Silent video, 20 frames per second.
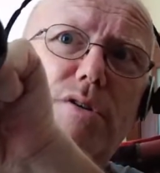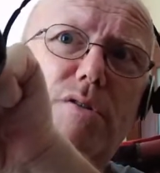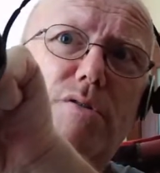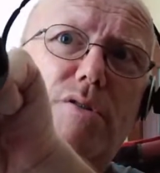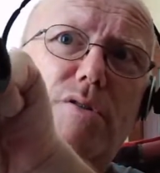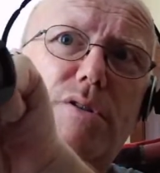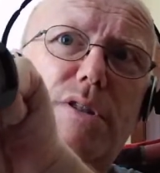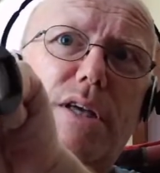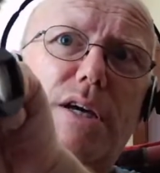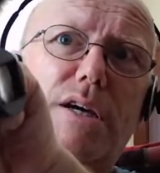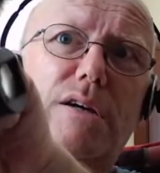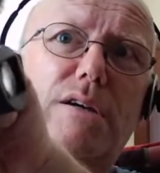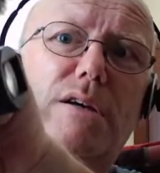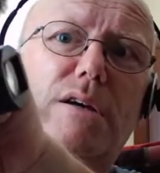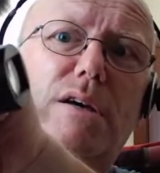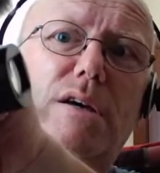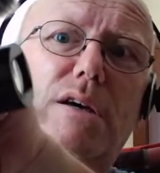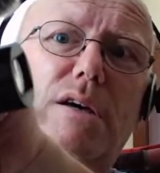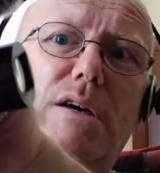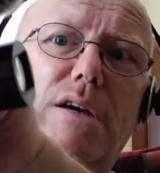you good there?
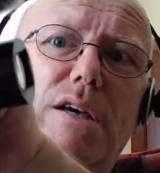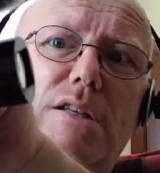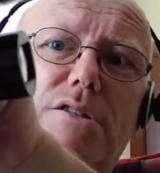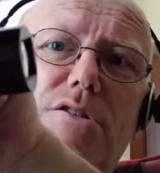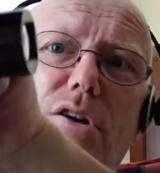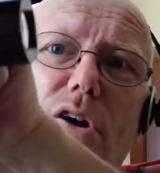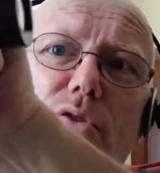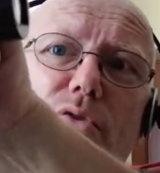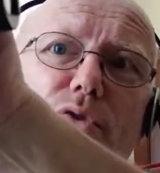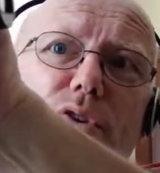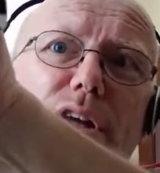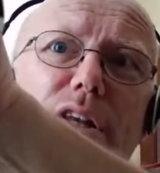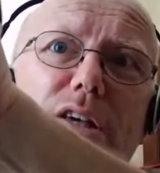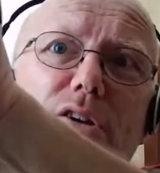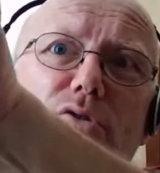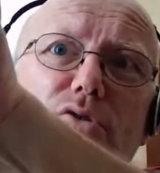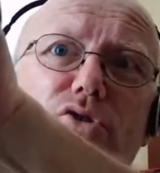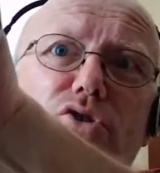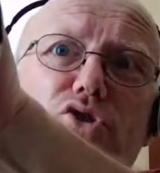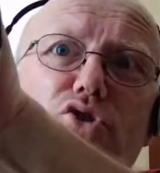It's got a really
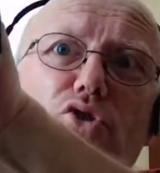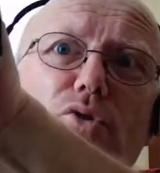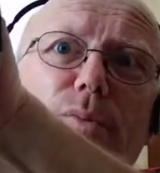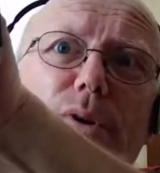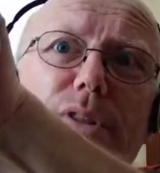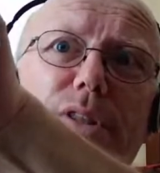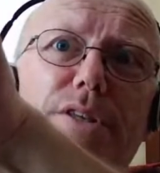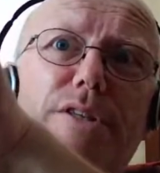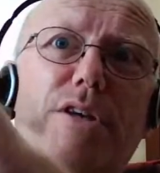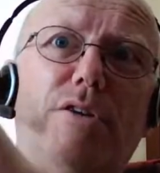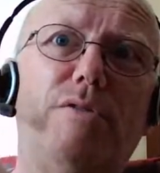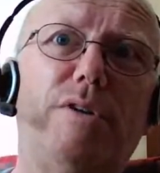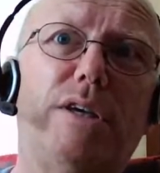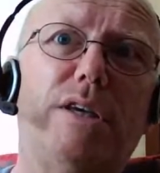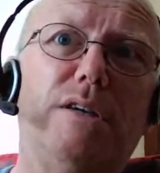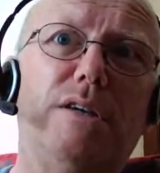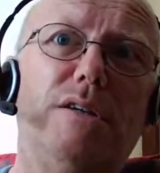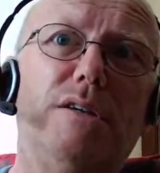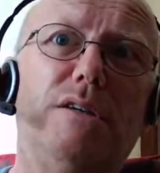good zoom on the Sony.